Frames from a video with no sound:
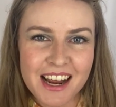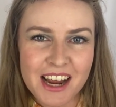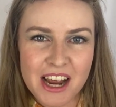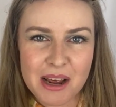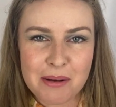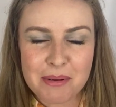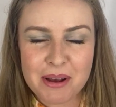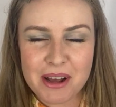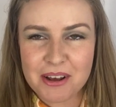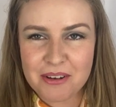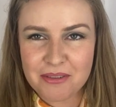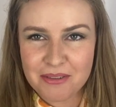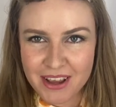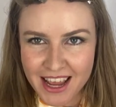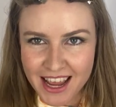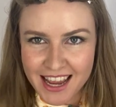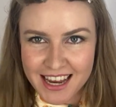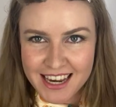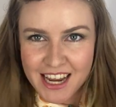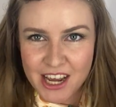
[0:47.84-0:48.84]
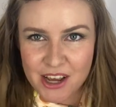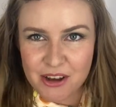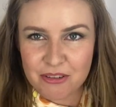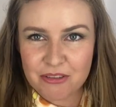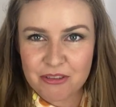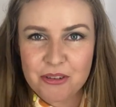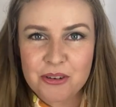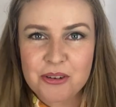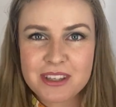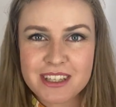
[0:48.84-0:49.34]
above. Now
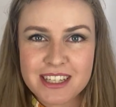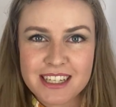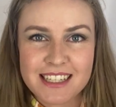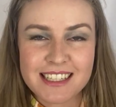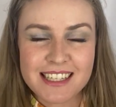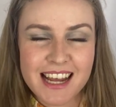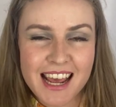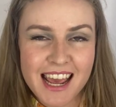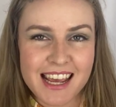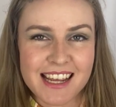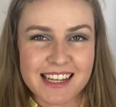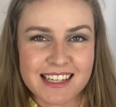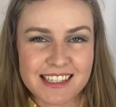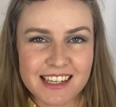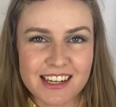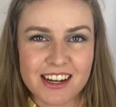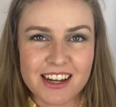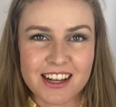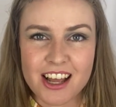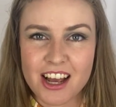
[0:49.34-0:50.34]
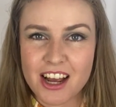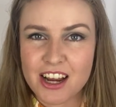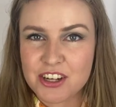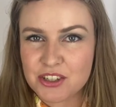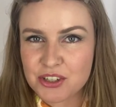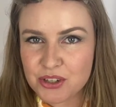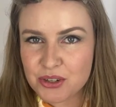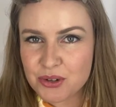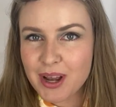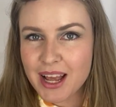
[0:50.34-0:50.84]
for this hairstyle, I
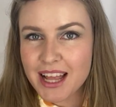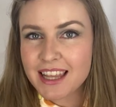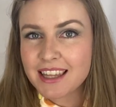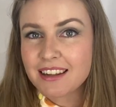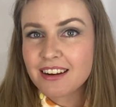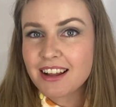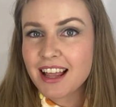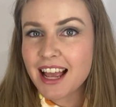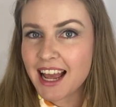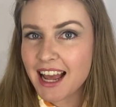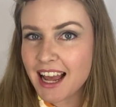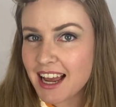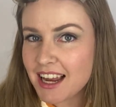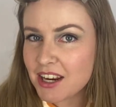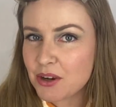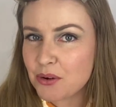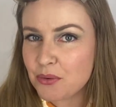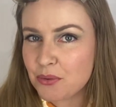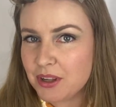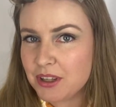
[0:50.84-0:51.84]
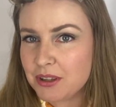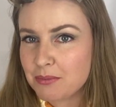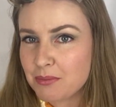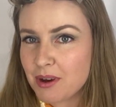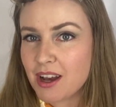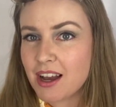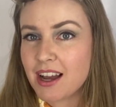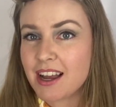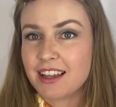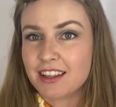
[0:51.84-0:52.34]
do a little hack with
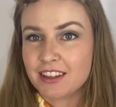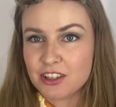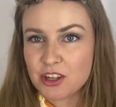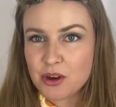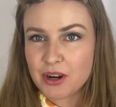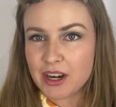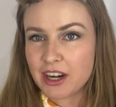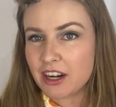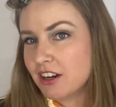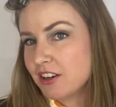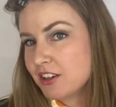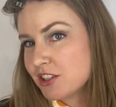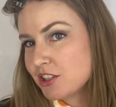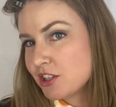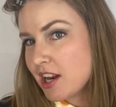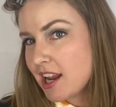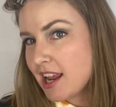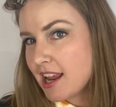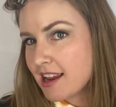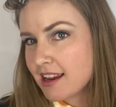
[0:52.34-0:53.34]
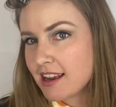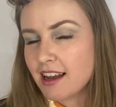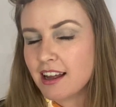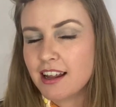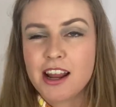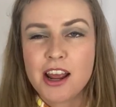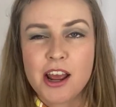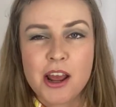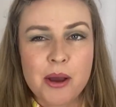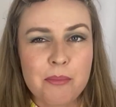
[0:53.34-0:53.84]
my long hair. I just got a haircut,
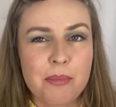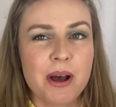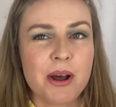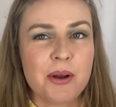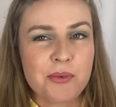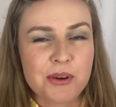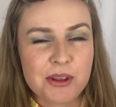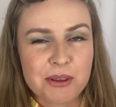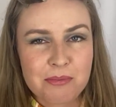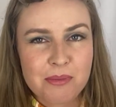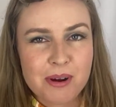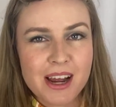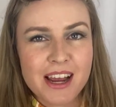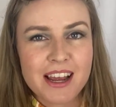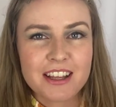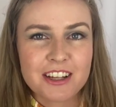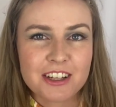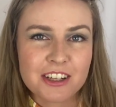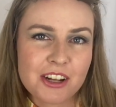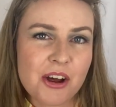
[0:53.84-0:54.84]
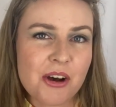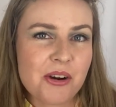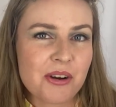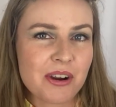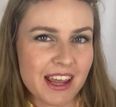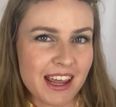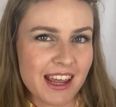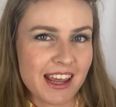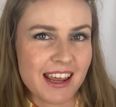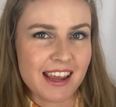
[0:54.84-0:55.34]
but with my long
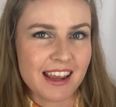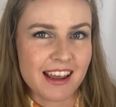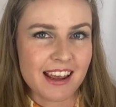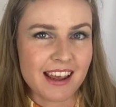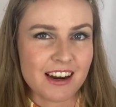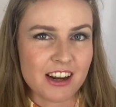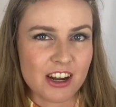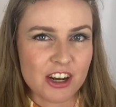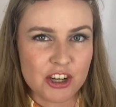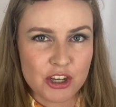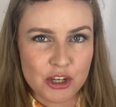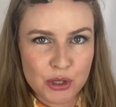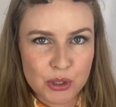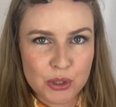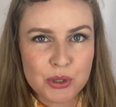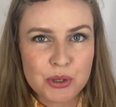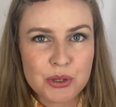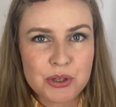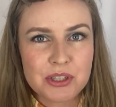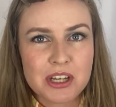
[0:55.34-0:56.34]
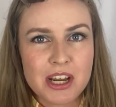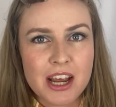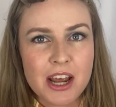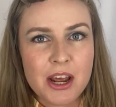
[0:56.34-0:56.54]
hair, and I use